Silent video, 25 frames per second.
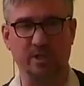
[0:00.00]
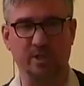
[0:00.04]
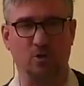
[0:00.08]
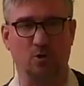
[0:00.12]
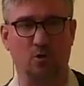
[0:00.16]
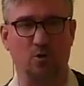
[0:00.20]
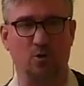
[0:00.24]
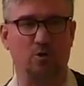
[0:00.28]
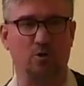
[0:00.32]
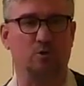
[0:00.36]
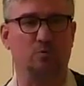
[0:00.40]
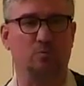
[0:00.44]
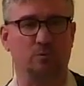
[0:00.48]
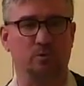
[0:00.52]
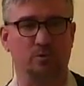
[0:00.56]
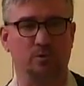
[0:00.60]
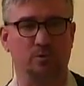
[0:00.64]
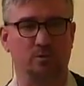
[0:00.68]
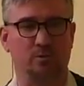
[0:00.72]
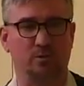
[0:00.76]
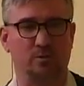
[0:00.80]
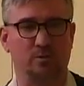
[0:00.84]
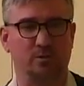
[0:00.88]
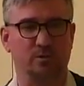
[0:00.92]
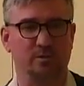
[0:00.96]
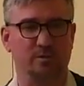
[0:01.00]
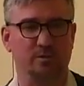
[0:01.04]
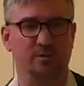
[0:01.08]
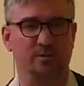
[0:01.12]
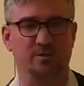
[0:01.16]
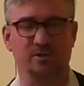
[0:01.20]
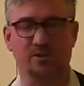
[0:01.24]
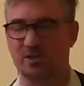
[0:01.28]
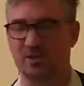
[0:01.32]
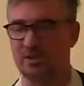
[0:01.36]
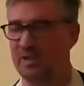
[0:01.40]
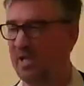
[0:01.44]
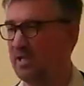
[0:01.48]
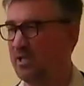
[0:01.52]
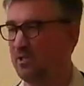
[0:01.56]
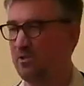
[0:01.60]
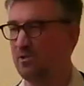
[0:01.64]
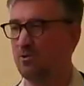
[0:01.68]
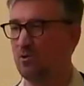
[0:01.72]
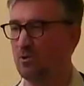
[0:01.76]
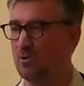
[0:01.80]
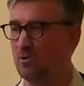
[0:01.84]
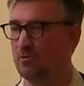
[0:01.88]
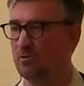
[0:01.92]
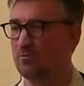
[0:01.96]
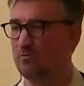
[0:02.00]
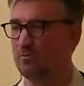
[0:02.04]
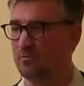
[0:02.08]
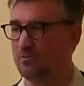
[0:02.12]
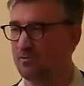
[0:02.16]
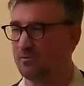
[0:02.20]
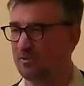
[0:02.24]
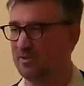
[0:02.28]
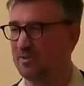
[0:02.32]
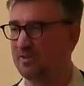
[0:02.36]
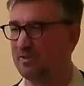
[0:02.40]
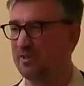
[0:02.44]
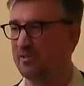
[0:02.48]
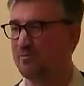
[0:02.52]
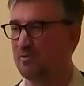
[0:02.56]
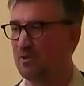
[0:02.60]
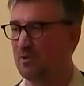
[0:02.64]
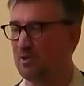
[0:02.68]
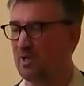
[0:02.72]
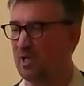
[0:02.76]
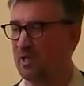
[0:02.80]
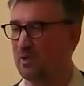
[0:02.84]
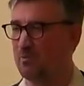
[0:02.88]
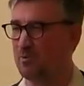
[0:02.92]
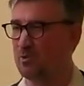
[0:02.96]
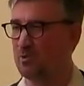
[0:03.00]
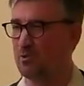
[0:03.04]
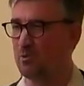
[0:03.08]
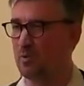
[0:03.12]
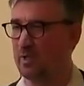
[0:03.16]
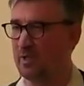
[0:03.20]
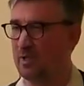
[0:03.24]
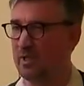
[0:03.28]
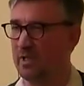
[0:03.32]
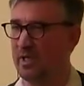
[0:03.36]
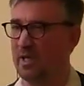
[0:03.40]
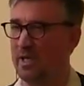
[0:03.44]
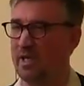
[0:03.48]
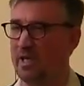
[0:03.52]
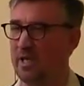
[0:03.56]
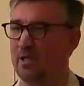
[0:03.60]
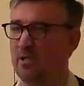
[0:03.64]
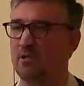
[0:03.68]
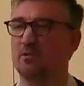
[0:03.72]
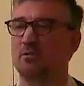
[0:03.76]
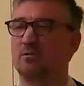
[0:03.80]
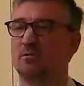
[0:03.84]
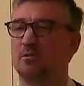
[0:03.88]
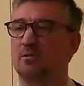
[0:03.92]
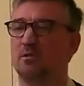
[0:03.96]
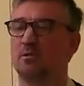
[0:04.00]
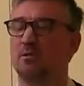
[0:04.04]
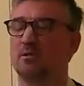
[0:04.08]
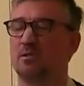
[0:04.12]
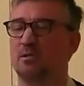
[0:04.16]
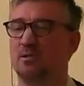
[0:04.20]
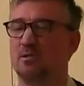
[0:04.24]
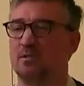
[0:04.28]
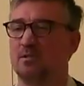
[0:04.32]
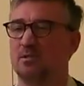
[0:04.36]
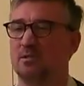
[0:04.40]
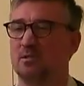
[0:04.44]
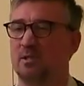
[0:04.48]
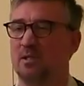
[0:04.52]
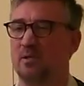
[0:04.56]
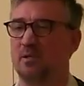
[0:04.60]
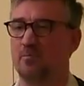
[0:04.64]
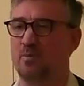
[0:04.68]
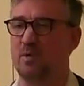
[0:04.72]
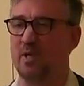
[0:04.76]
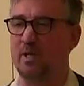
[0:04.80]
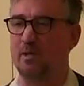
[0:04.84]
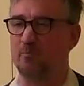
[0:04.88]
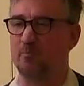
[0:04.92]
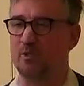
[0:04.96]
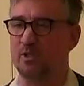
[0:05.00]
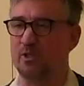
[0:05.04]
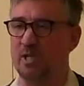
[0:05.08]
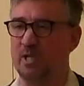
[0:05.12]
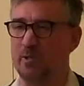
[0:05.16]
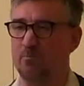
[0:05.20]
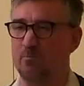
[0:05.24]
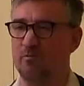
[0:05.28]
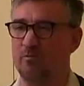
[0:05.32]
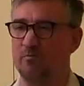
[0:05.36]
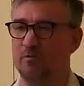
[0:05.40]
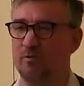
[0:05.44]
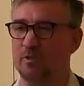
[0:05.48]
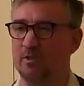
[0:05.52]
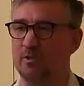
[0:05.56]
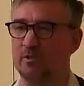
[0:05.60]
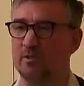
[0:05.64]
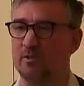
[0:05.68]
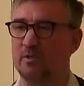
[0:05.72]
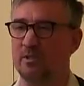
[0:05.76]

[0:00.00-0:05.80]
awkward standoff, if you like, between the king and Padmasambhava.